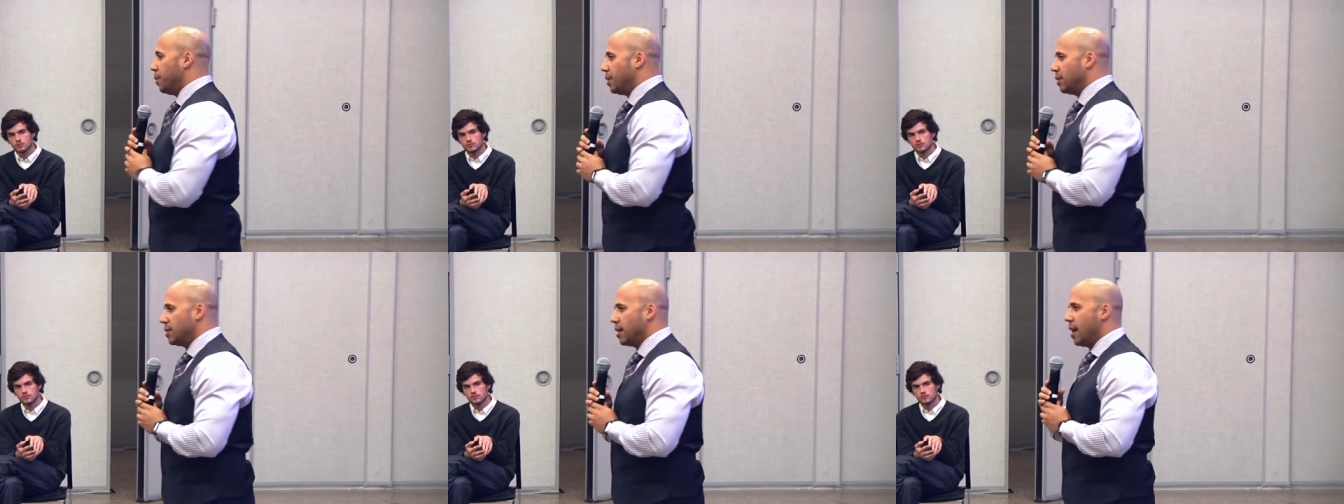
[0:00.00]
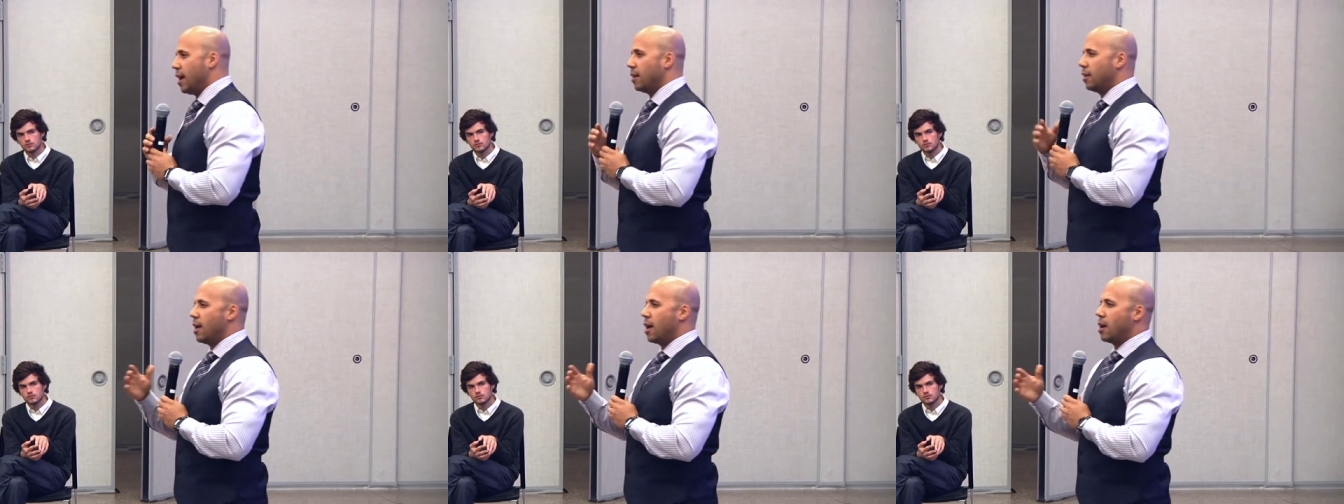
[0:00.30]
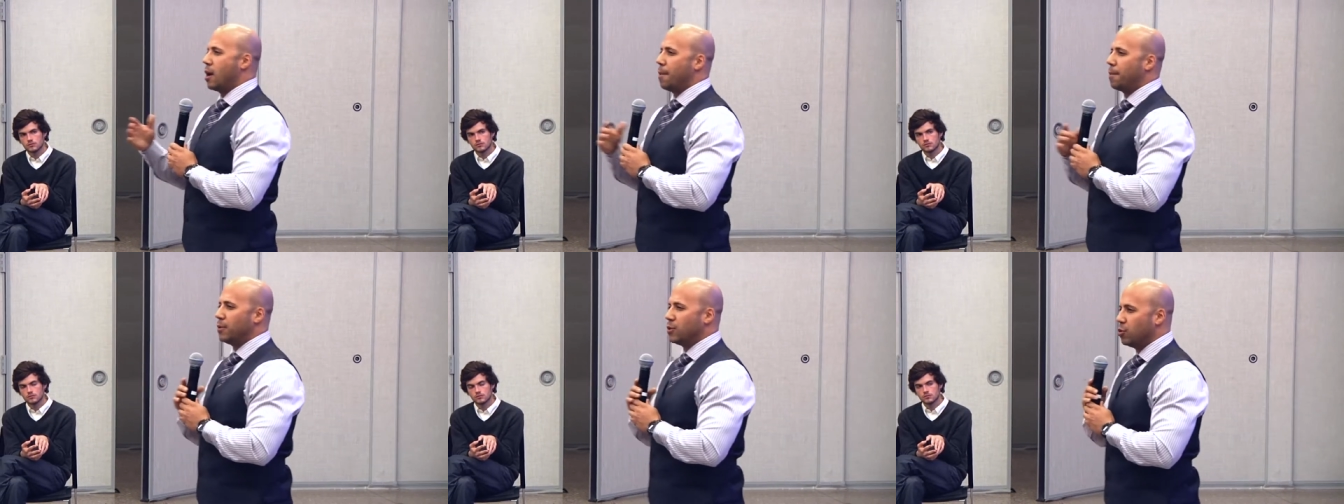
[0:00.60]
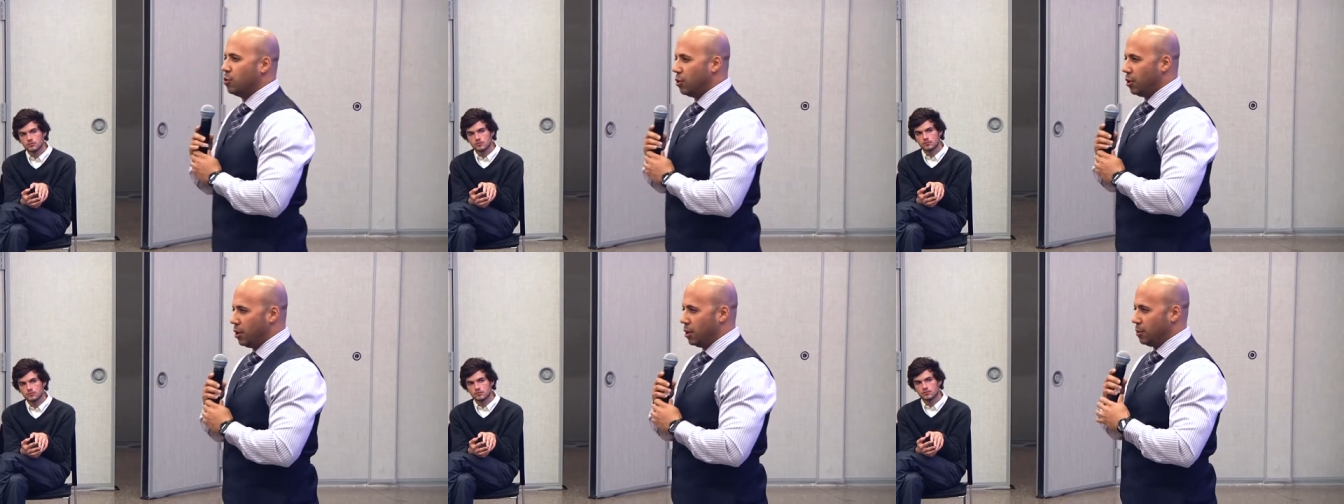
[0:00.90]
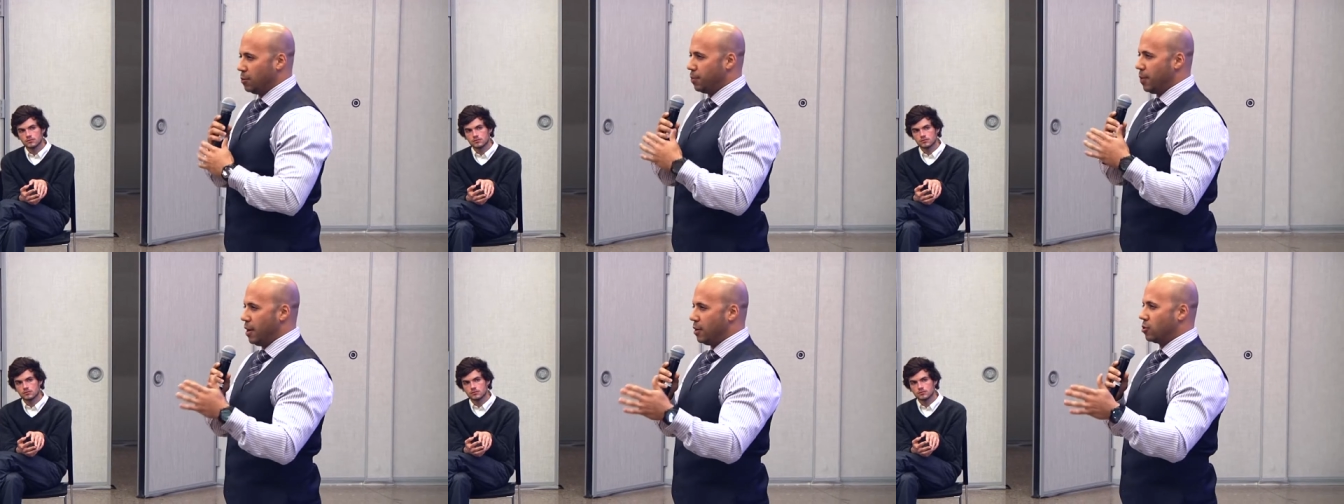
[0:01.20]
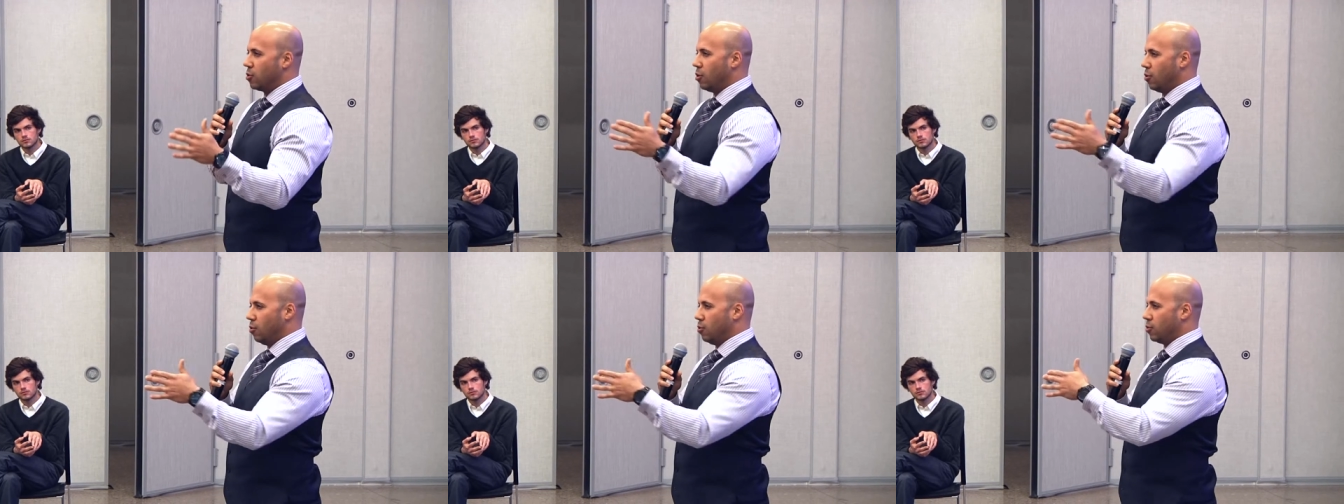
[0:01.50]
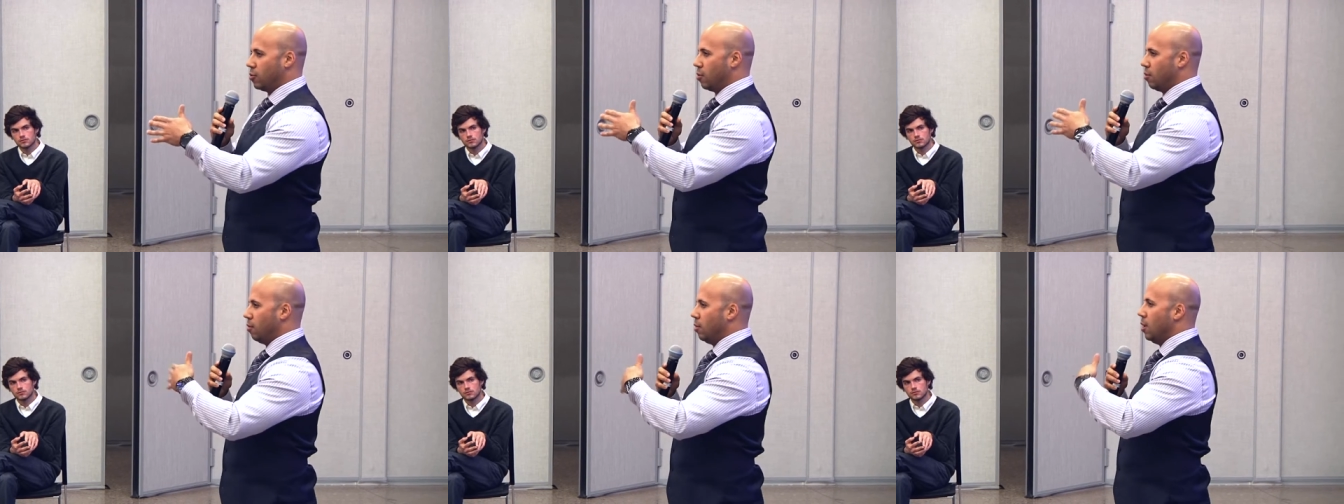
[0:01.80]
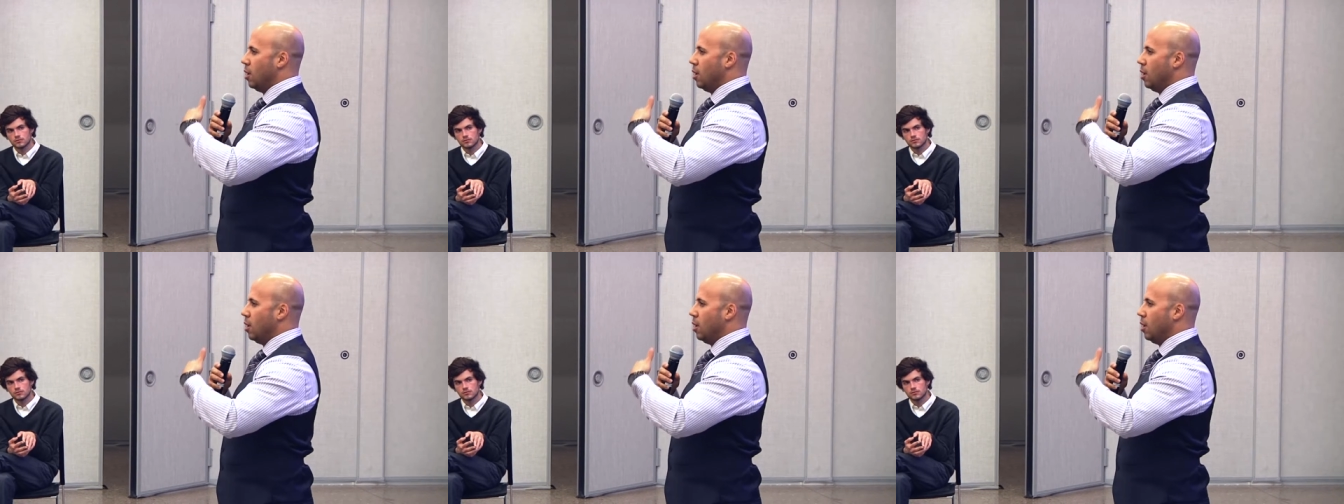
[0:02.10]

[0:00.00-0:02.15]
because I had a lot of opportunities based on those